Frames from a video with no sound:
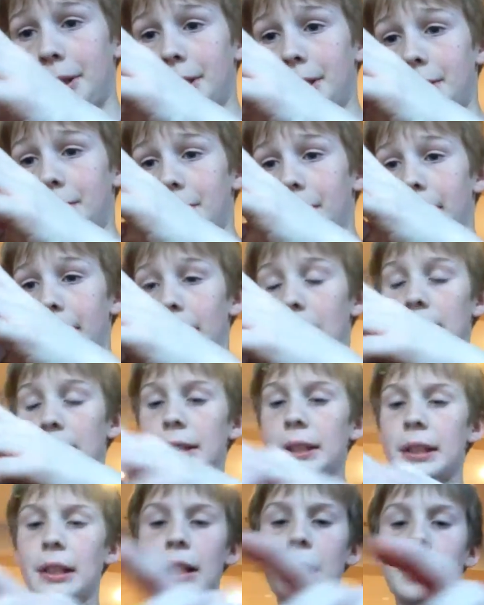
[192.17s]
because it's really nice.
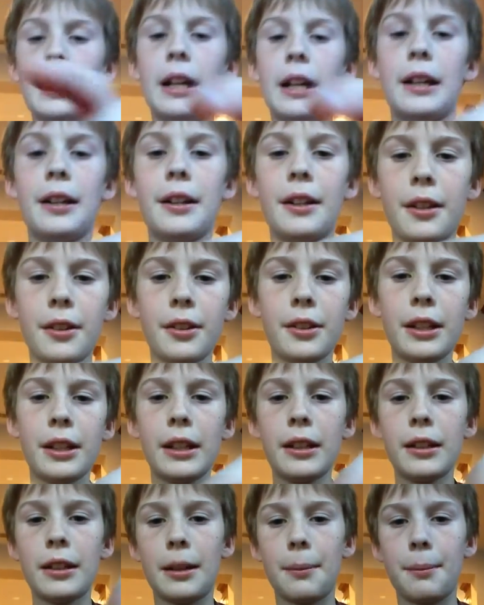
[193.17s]
And another
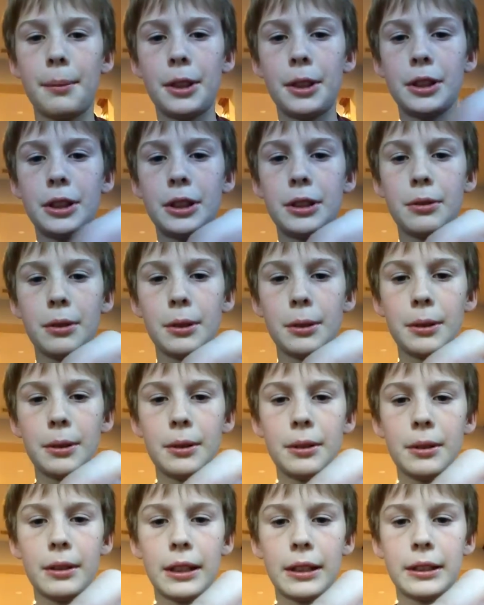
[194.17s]
thing that
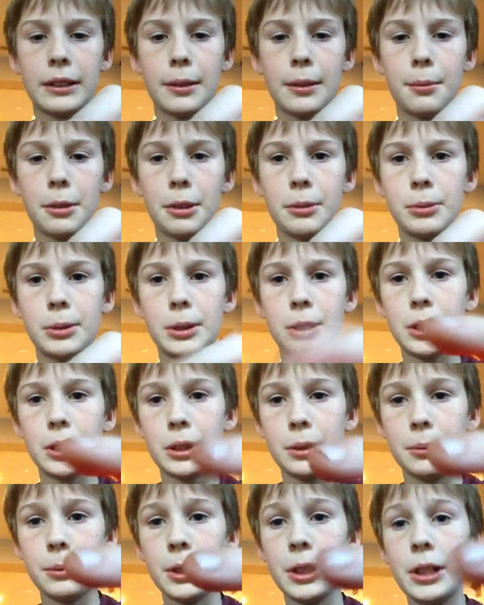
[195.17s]
some Rubik's
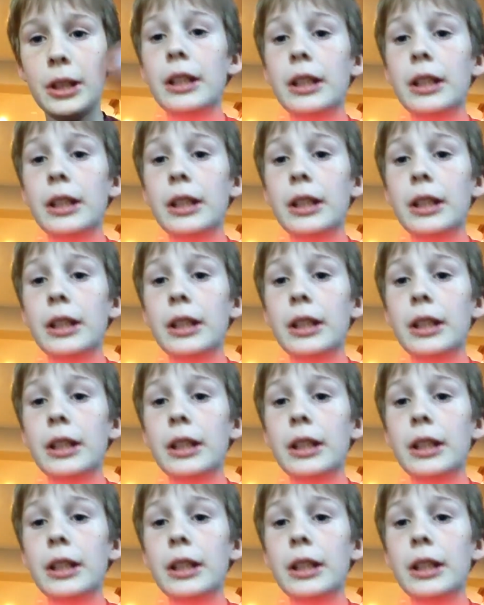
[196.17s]
Cubes